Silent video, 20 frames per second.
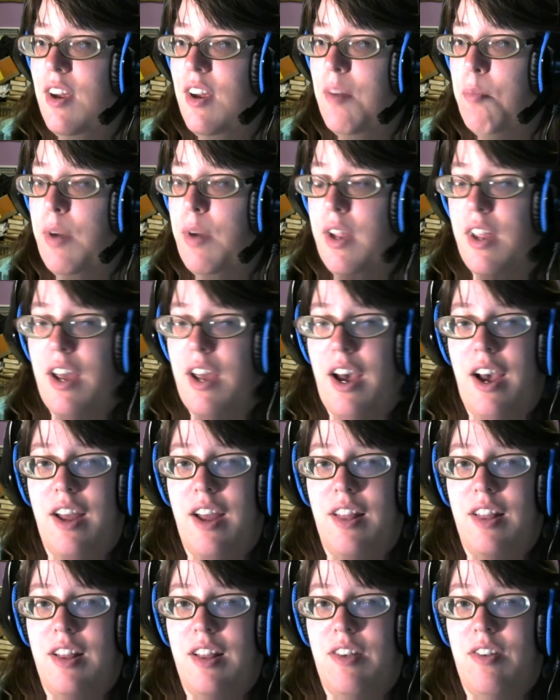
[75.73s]
But
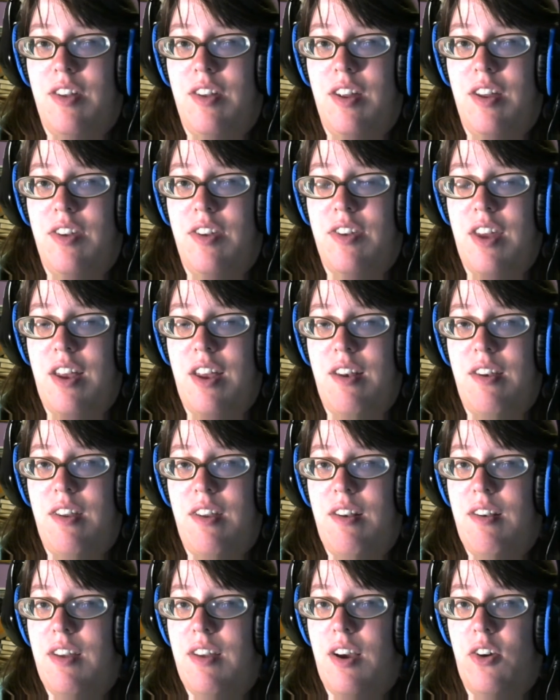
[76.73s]
yeah, Zen
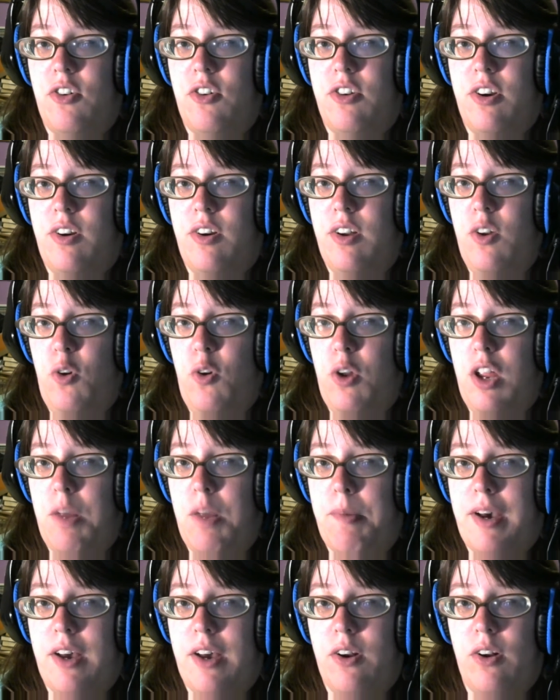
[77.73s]
didn't tell Shirayuki
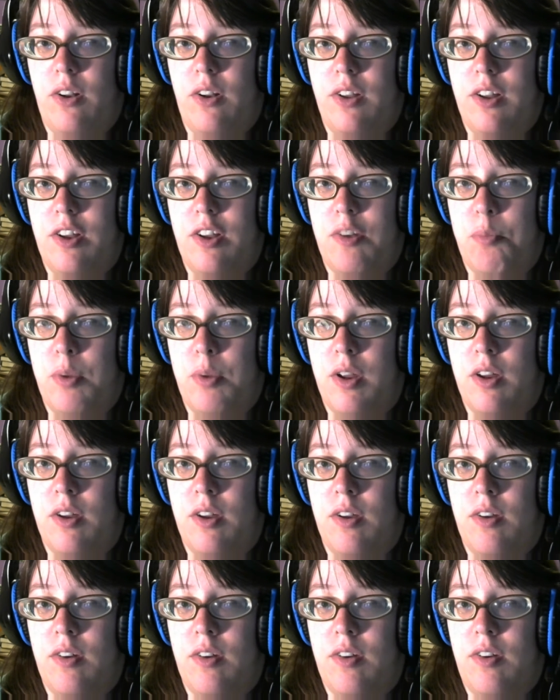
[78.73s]
about all this
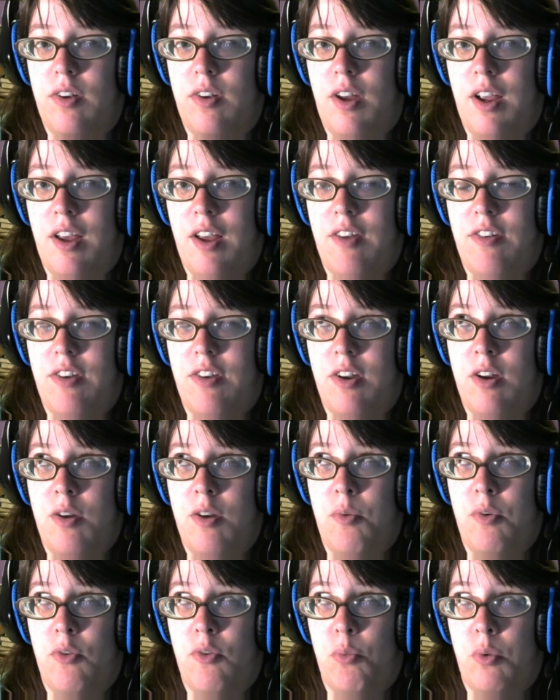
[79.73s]
because I guess he
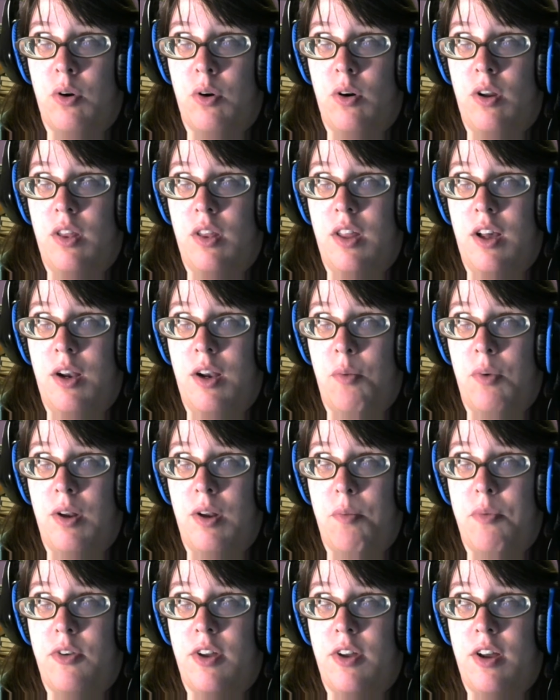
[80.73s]
was worried that it would
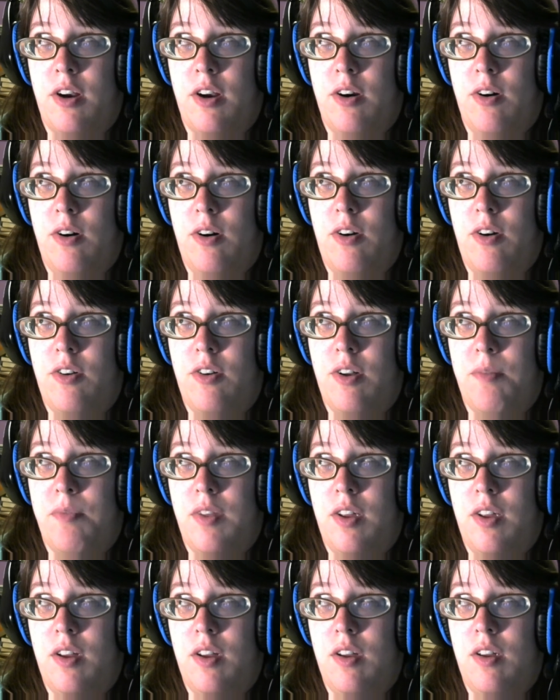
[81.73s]
upset her or
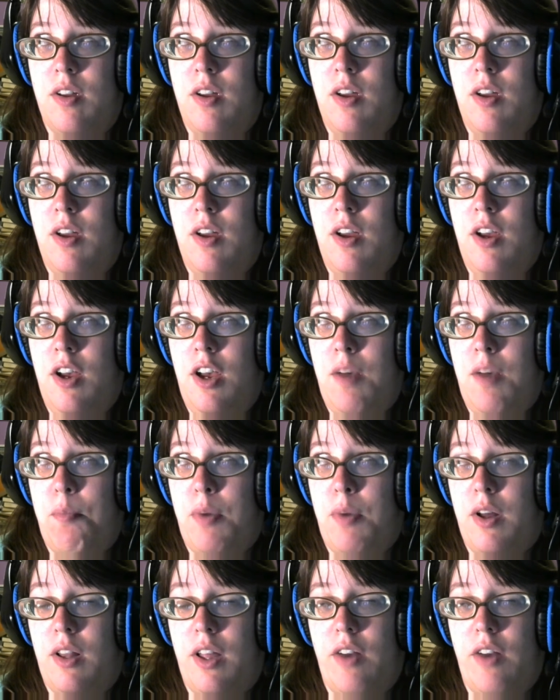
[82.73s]
something.
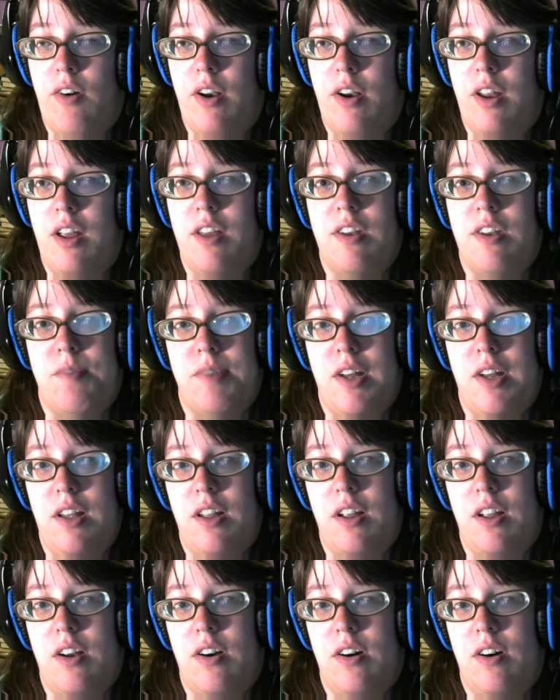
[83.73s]
But later on he ends up
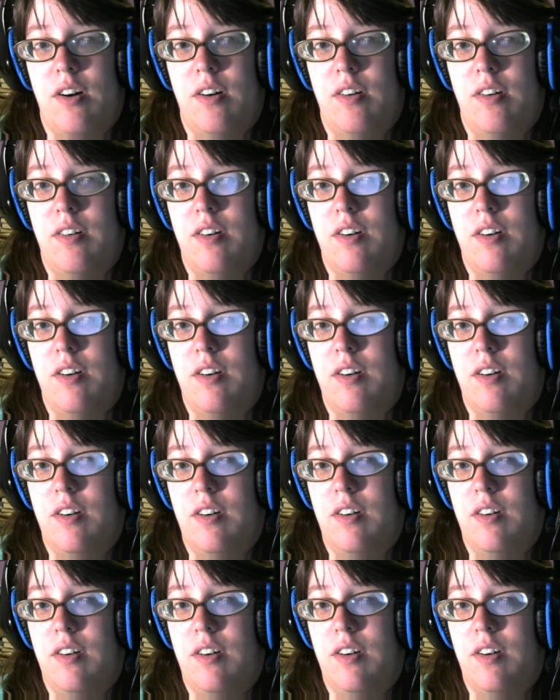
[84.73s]
telling her,
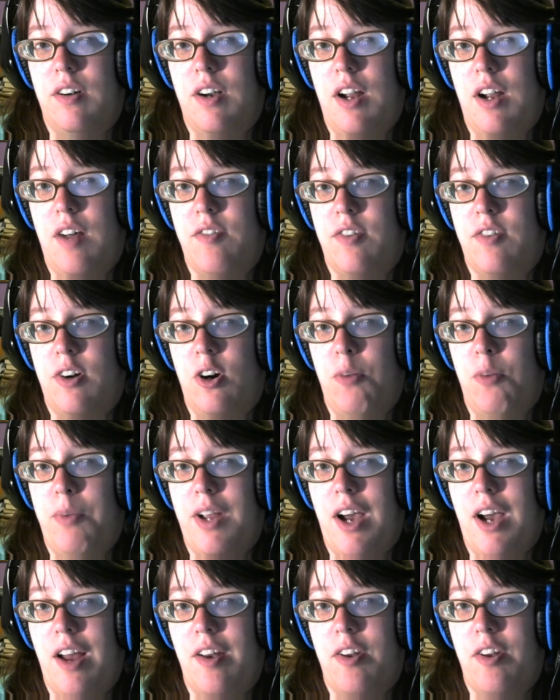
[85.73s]
after Obi
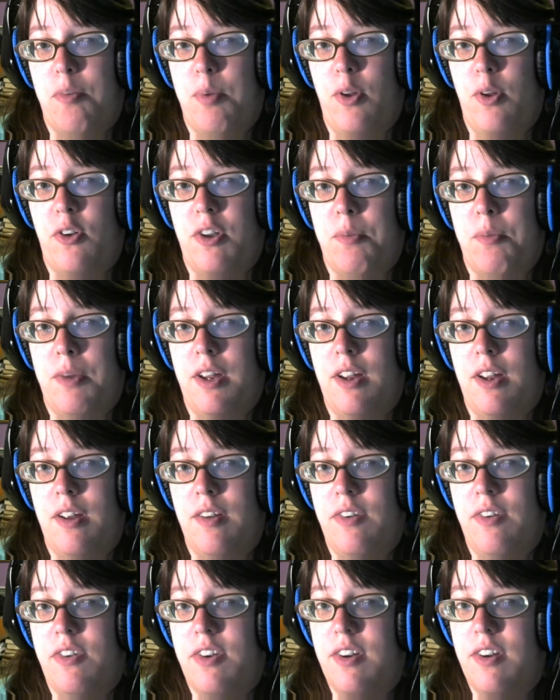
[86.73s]
kinda spills the
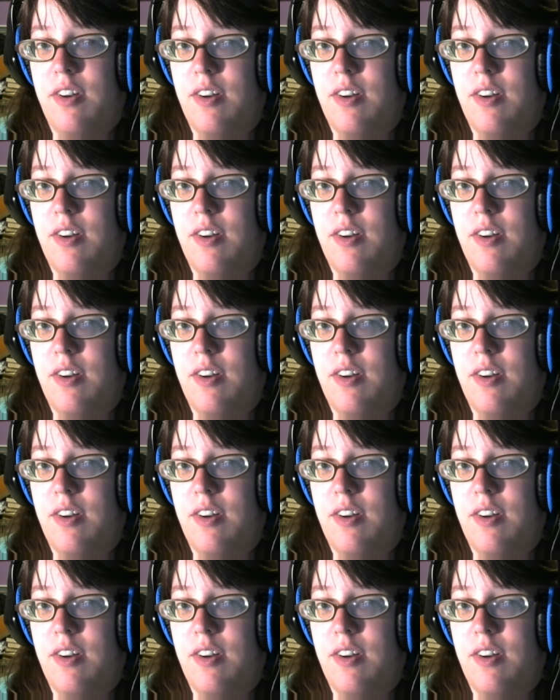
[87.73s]
beans.